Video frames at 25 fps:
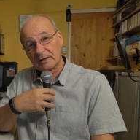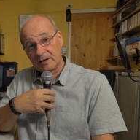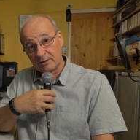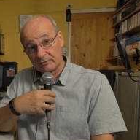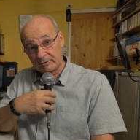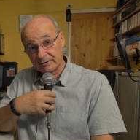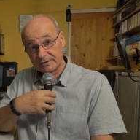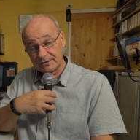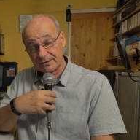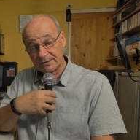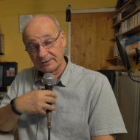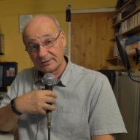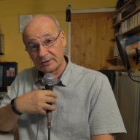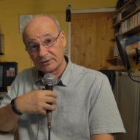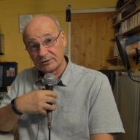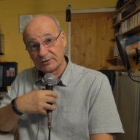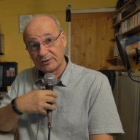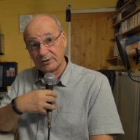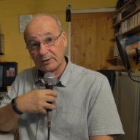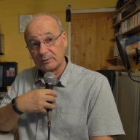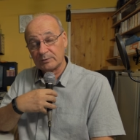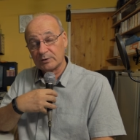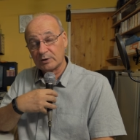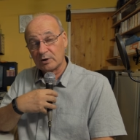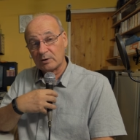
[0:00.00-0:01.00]
originally as a
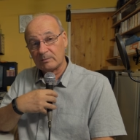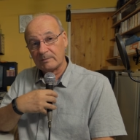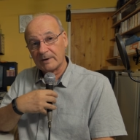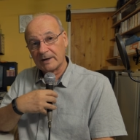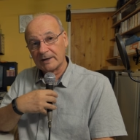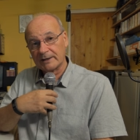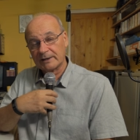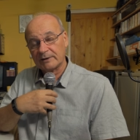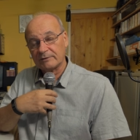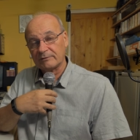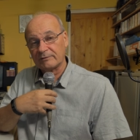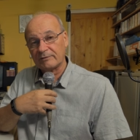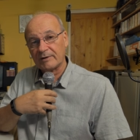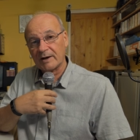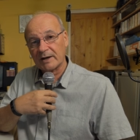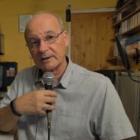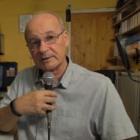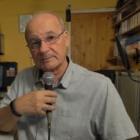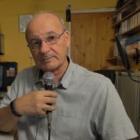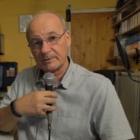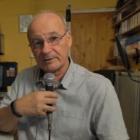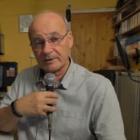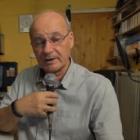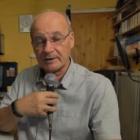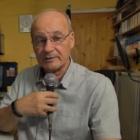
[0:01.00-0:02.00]
studio mic, in
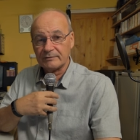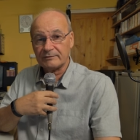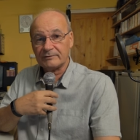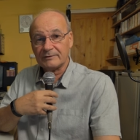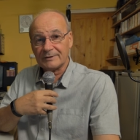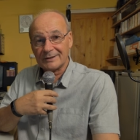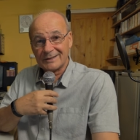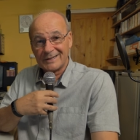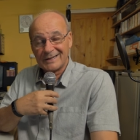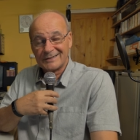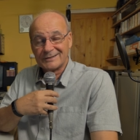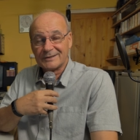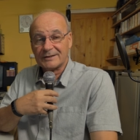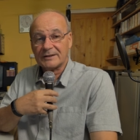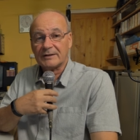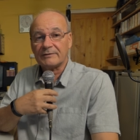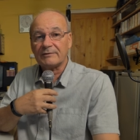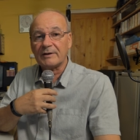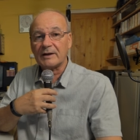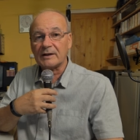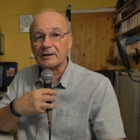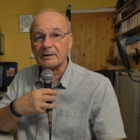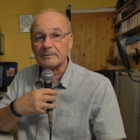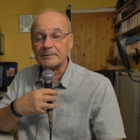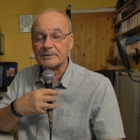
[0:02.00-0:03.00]
fact, but then later
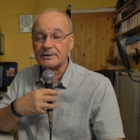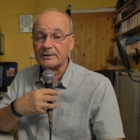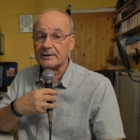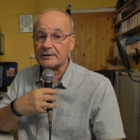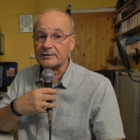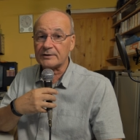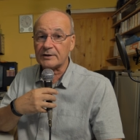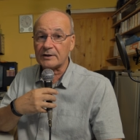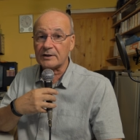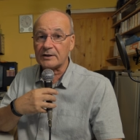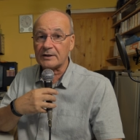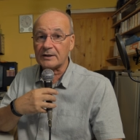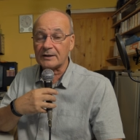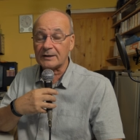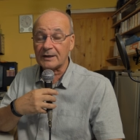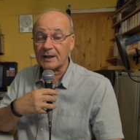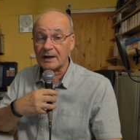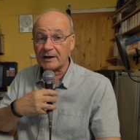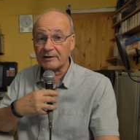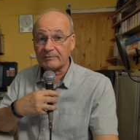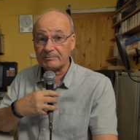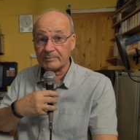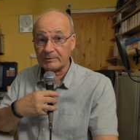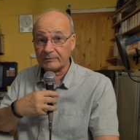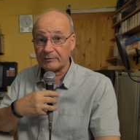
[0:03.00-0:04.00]
developed as a
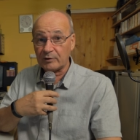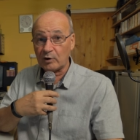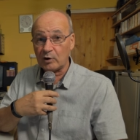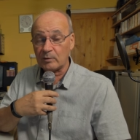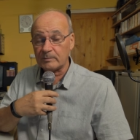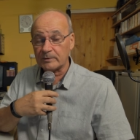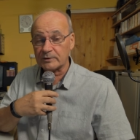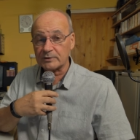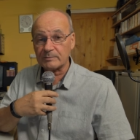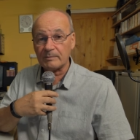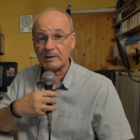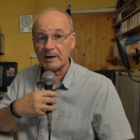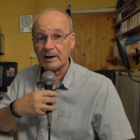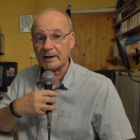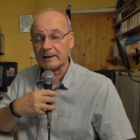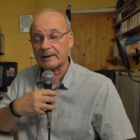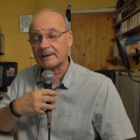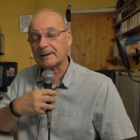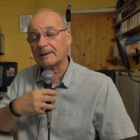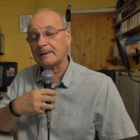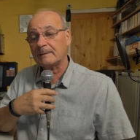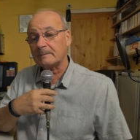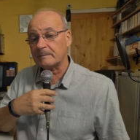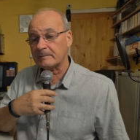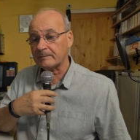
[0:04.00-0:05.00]
live performance
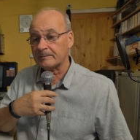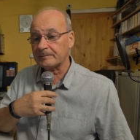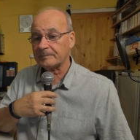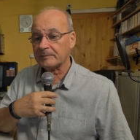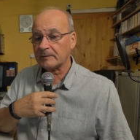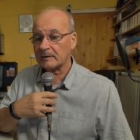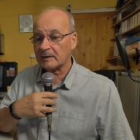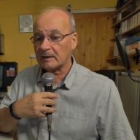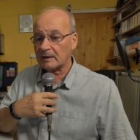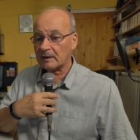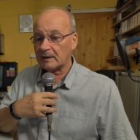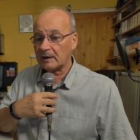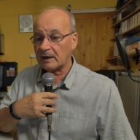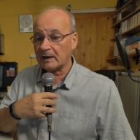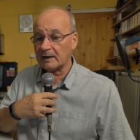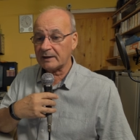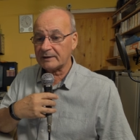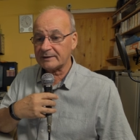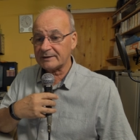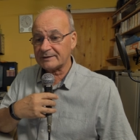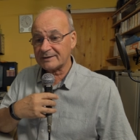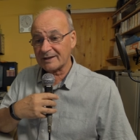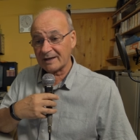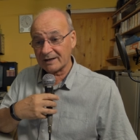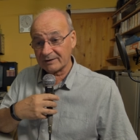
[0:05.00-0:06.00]
mic, uh,
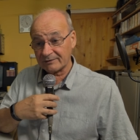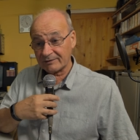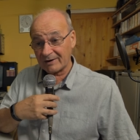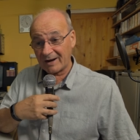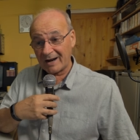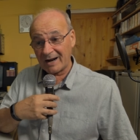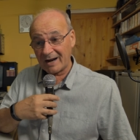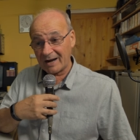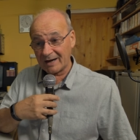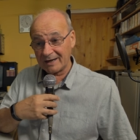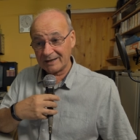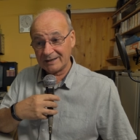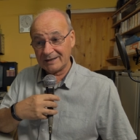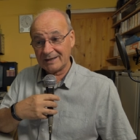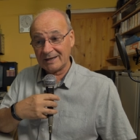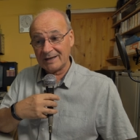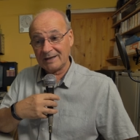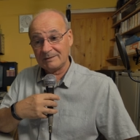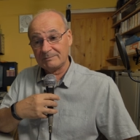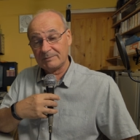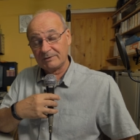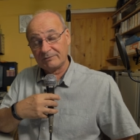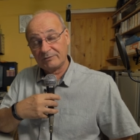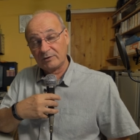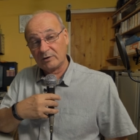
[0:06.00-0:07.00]
designed for high
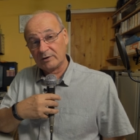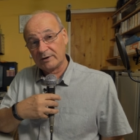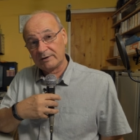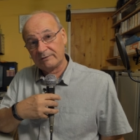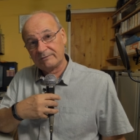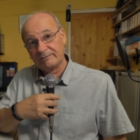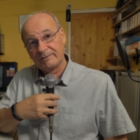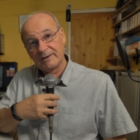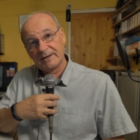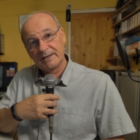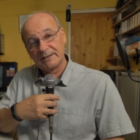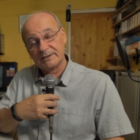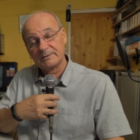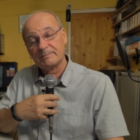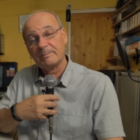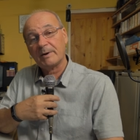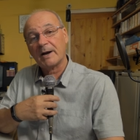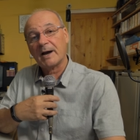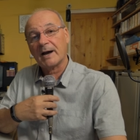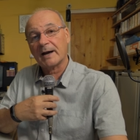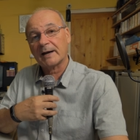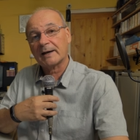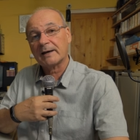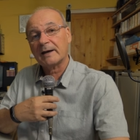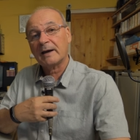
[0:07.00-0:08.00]
gain before it feeds
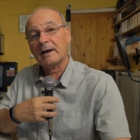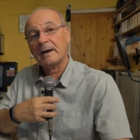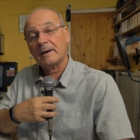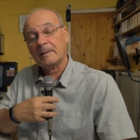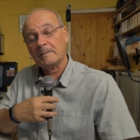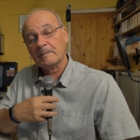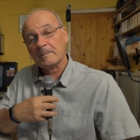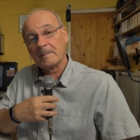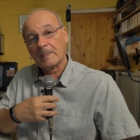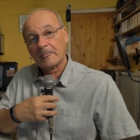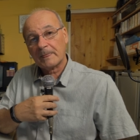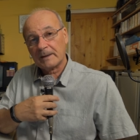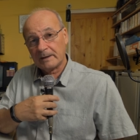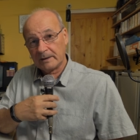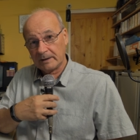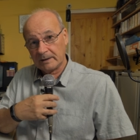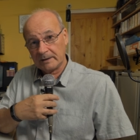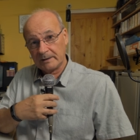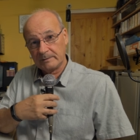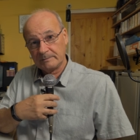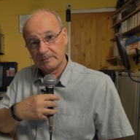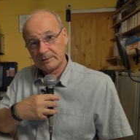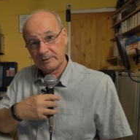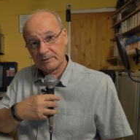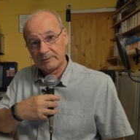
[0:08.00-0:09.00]
back.
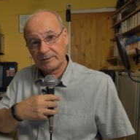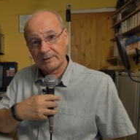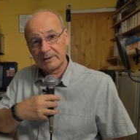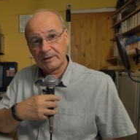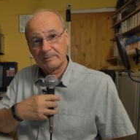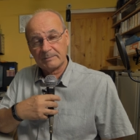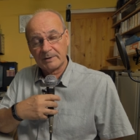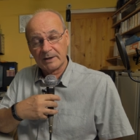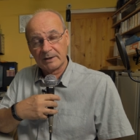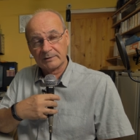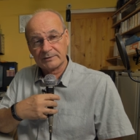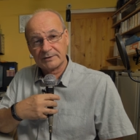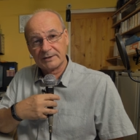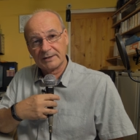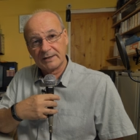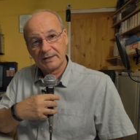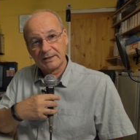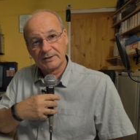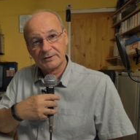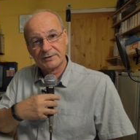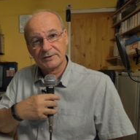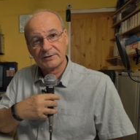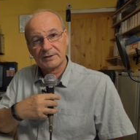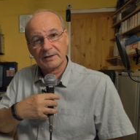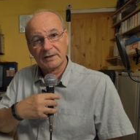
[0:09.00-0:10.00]
Um, but the thing about it
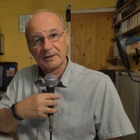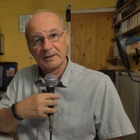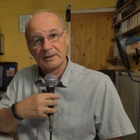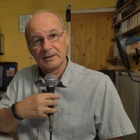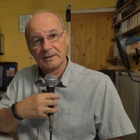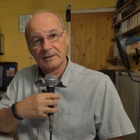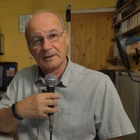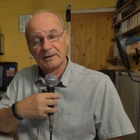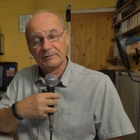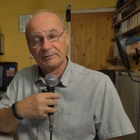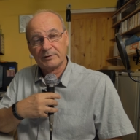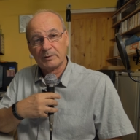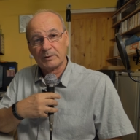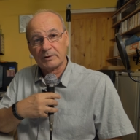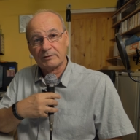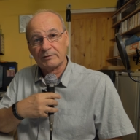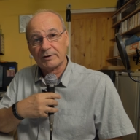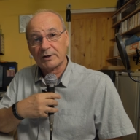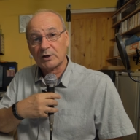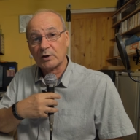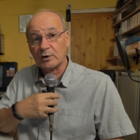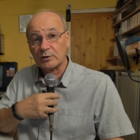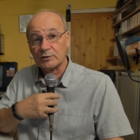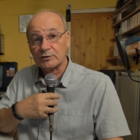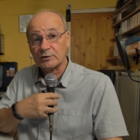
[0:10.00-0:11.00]
is, uh, if you want to
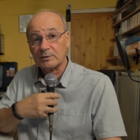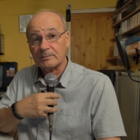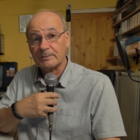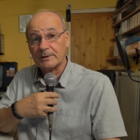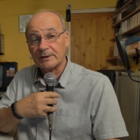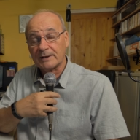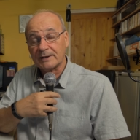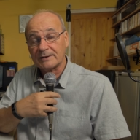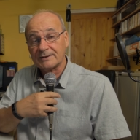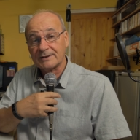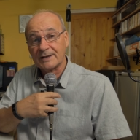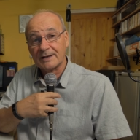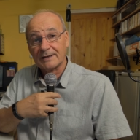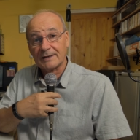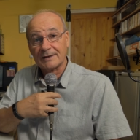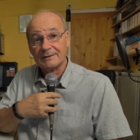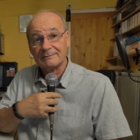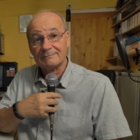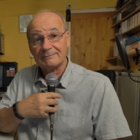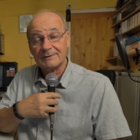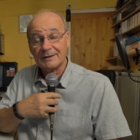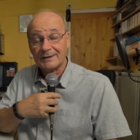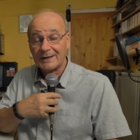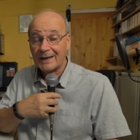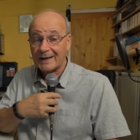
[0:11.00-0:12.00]
record somebody, say, in
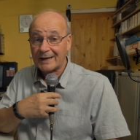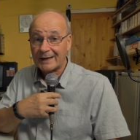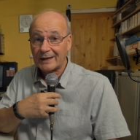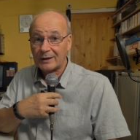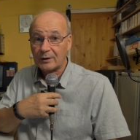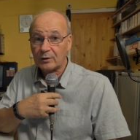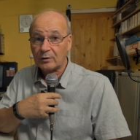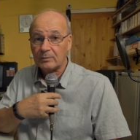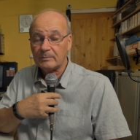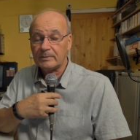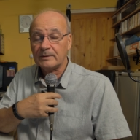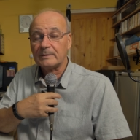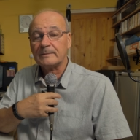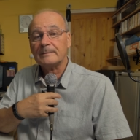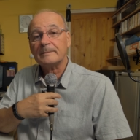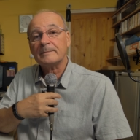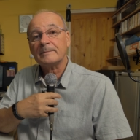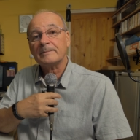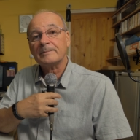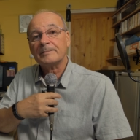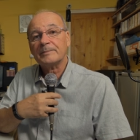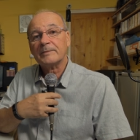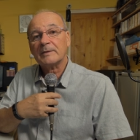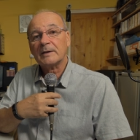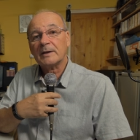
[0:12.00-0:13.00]
a, a nightclub
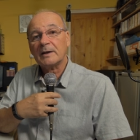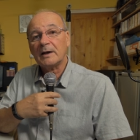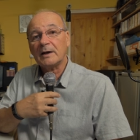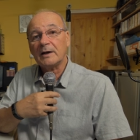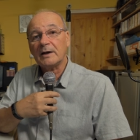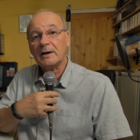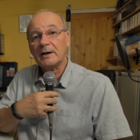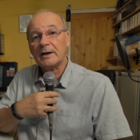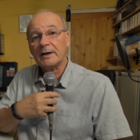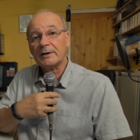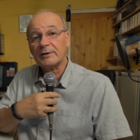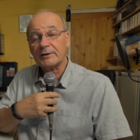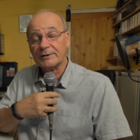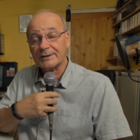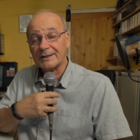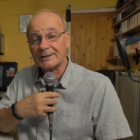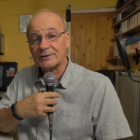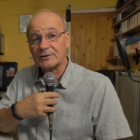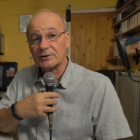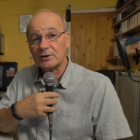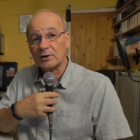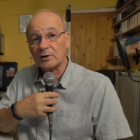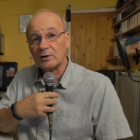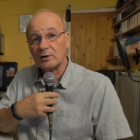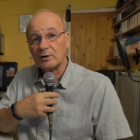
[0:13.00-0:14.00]
uh, or a
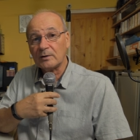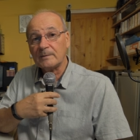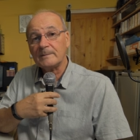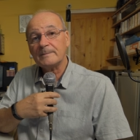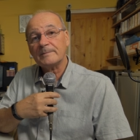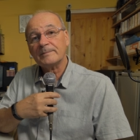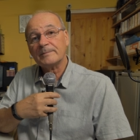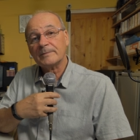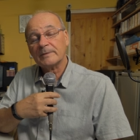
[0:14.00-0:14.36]
disco,